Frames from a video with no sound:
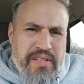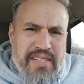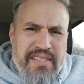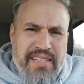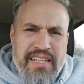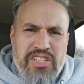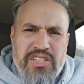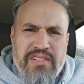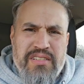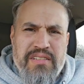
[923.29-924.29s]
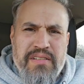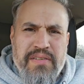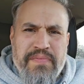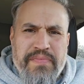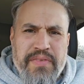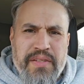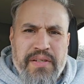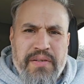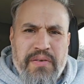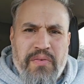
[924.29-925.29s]
sensations,
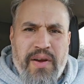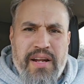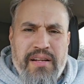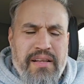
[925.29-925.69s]
right?